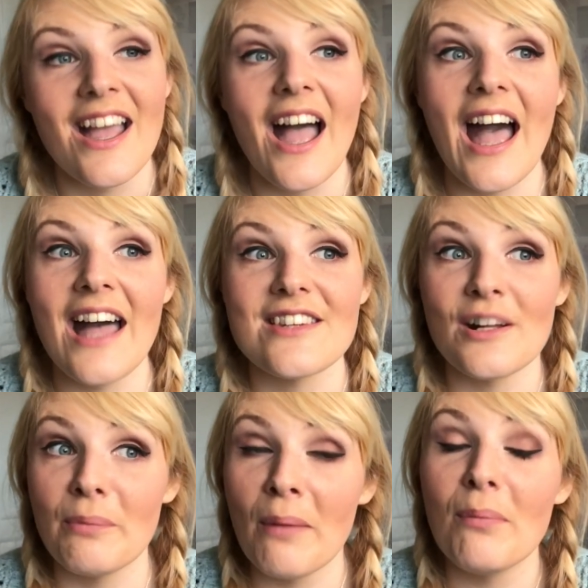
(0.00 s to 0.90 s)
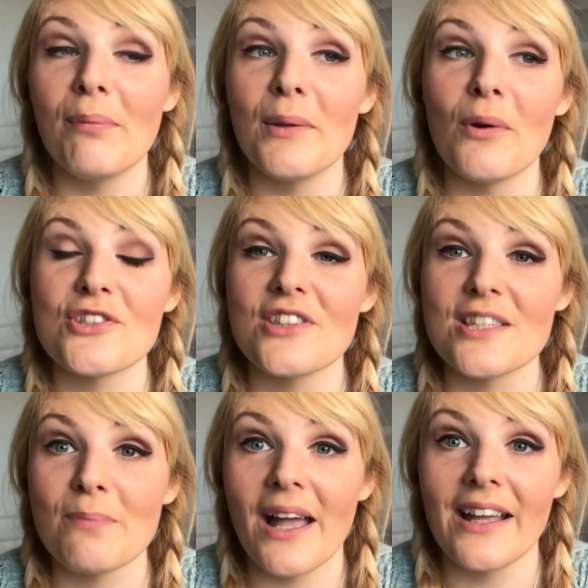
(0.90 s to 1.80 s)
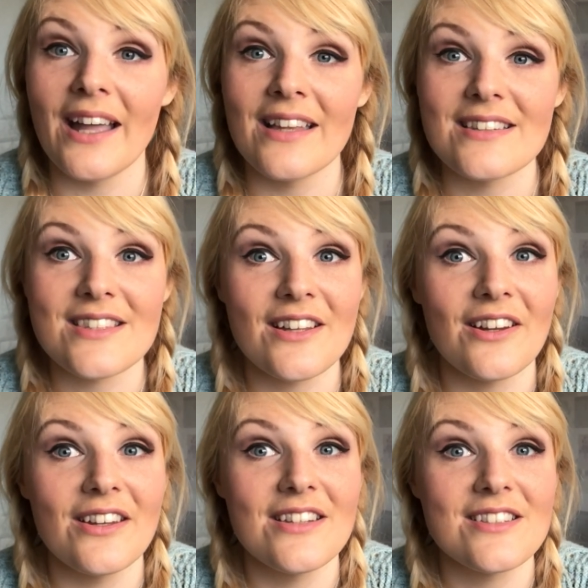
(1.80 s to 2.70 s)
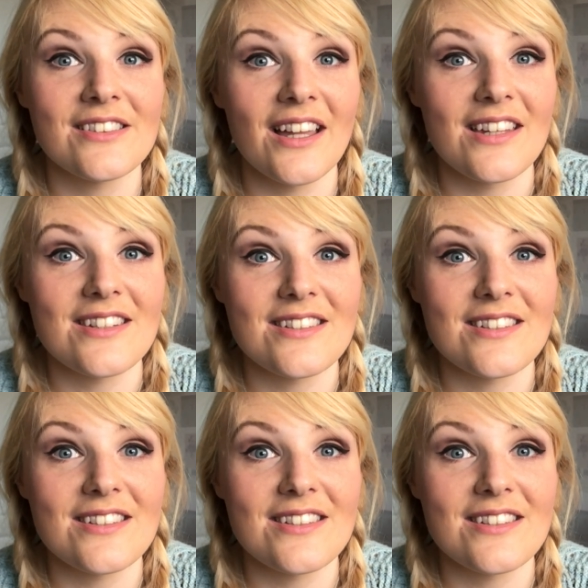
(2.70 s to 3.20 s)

and I'll probably watch this back and decide that